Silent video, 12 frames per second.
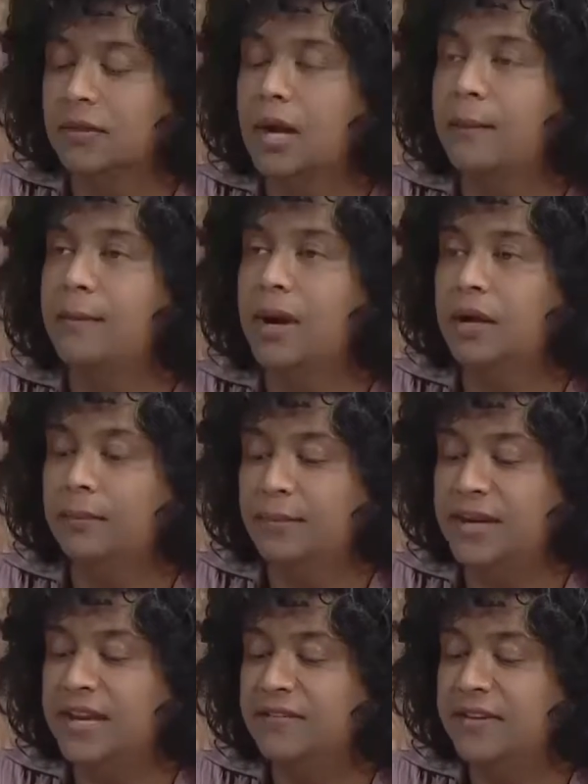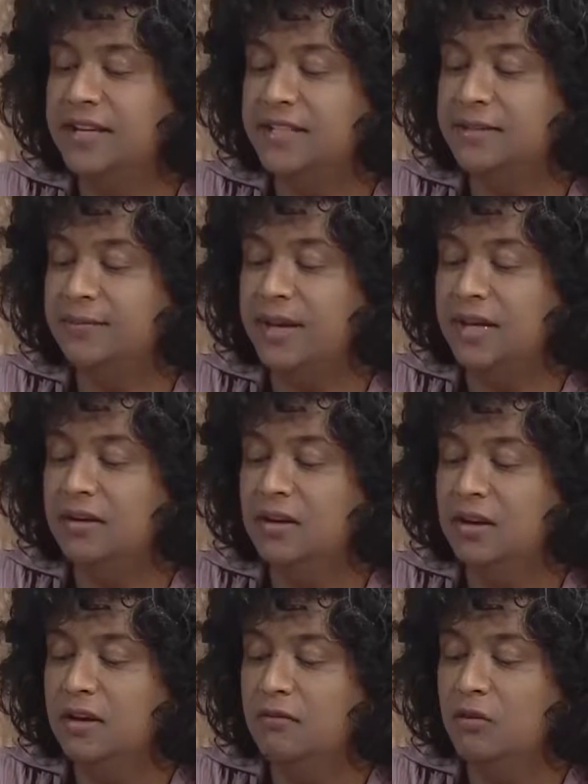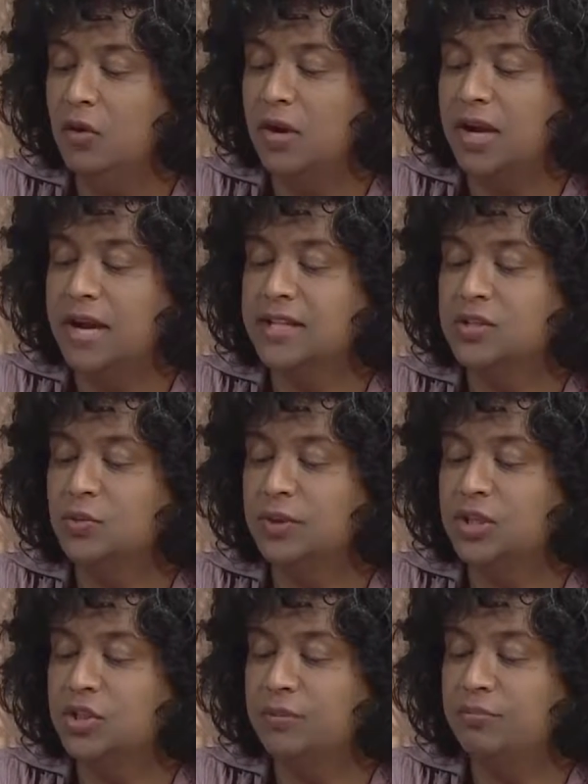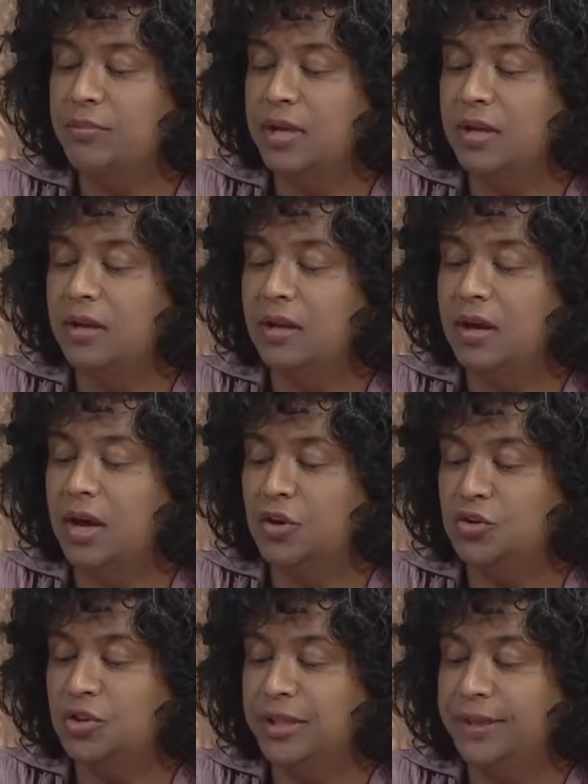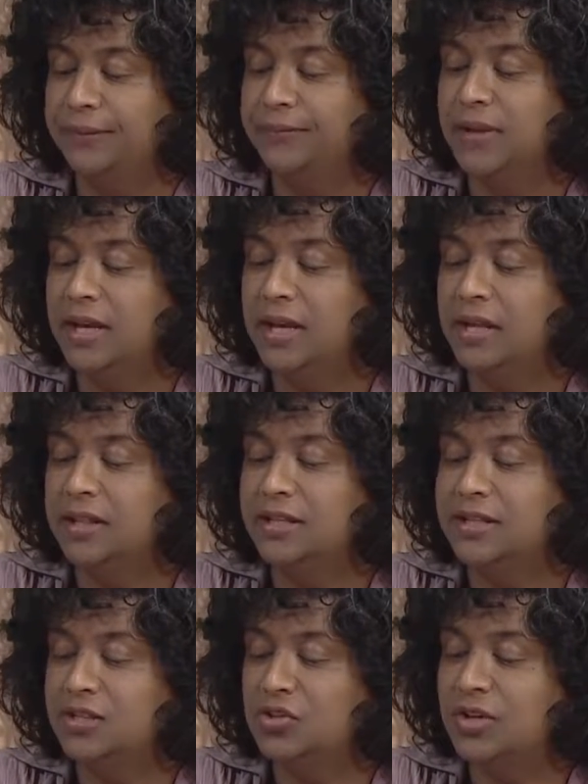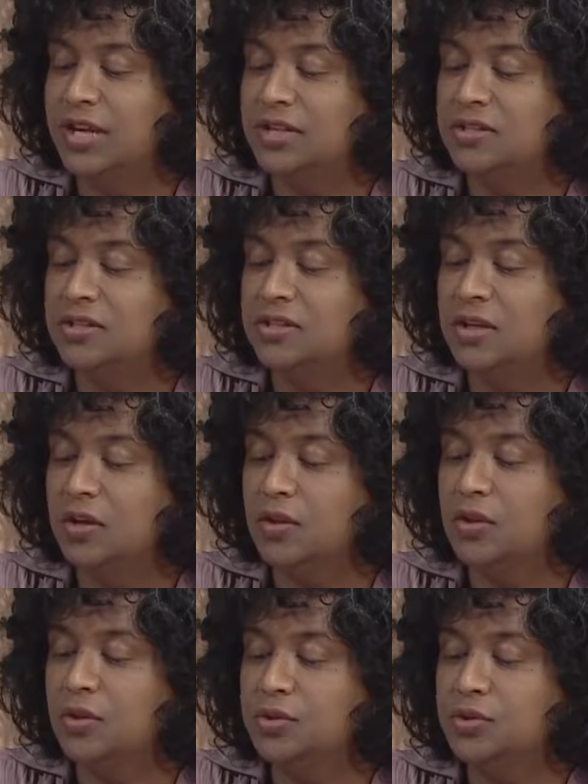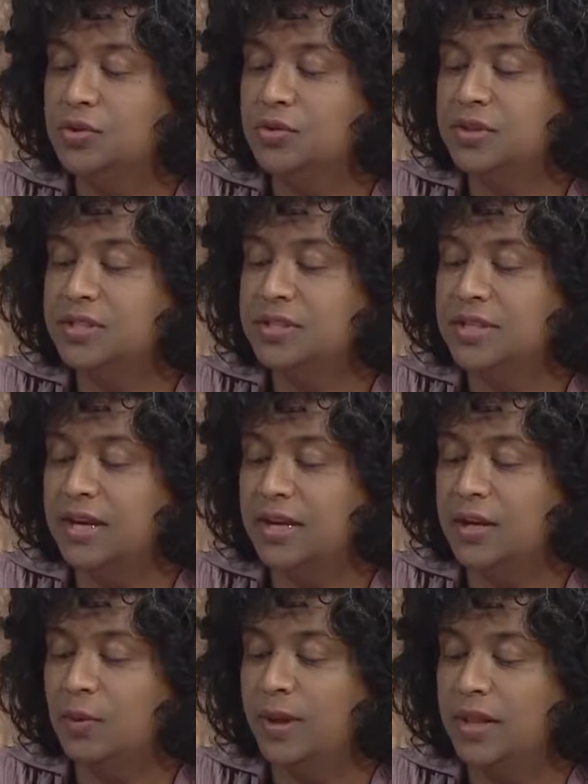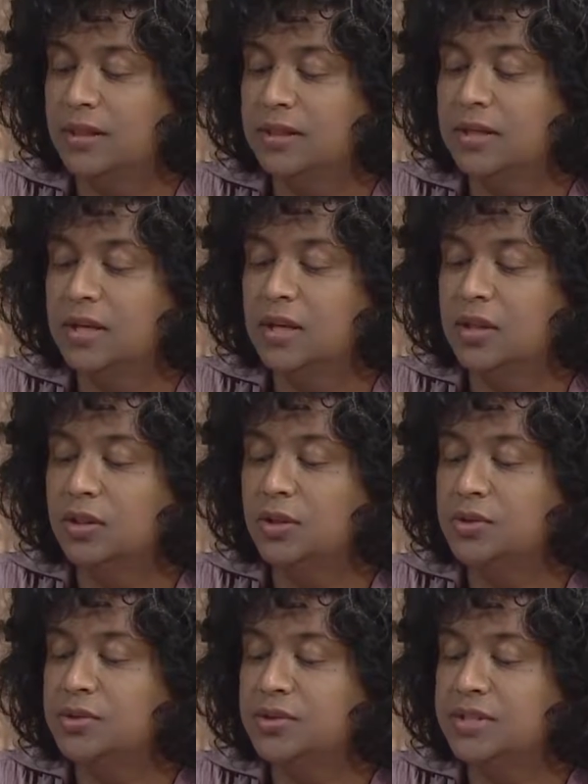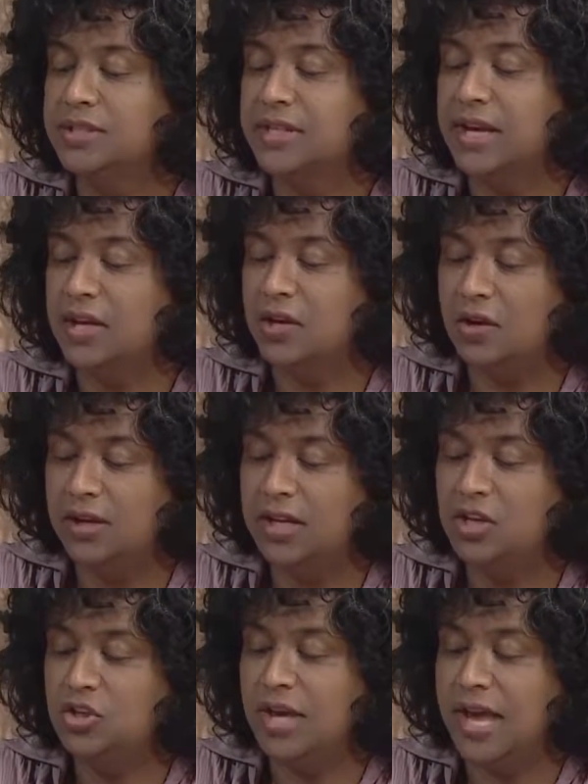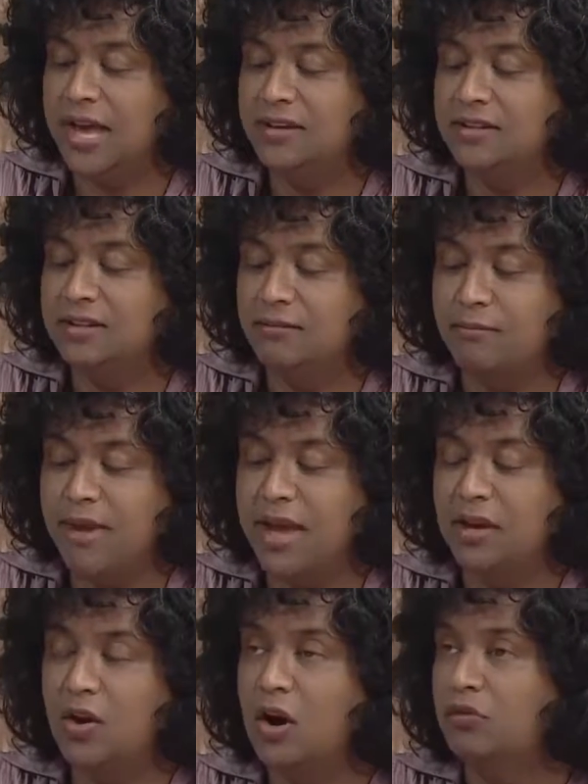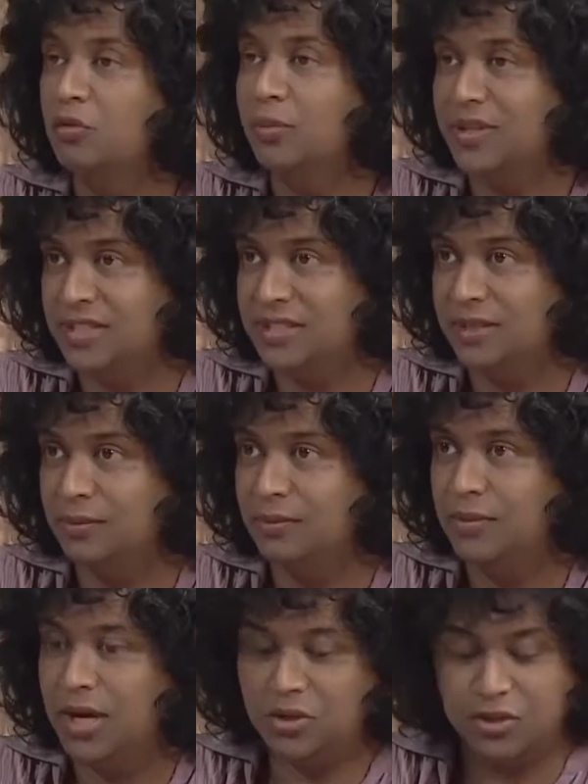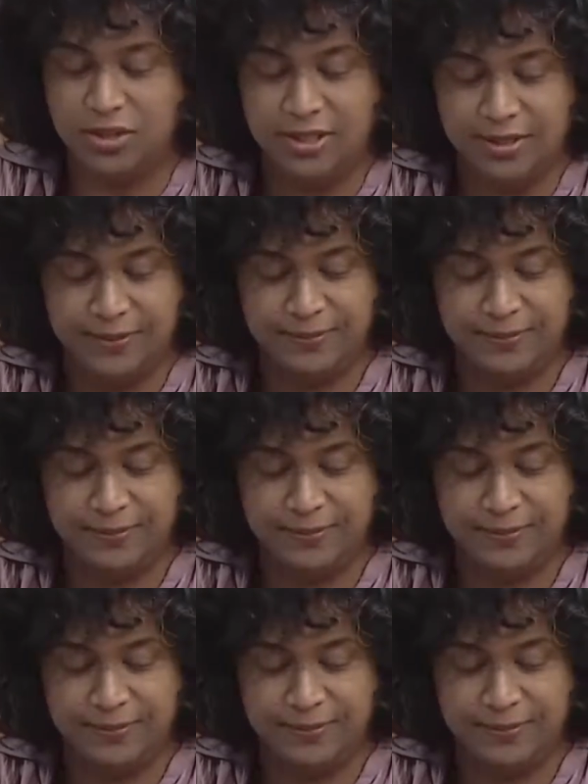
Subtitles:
Among benevolent men, 4 kinds worship me, Arjuna. The distressed, those who desire wealth, those who desire knowledge, and the man of wisdom, Arjuna.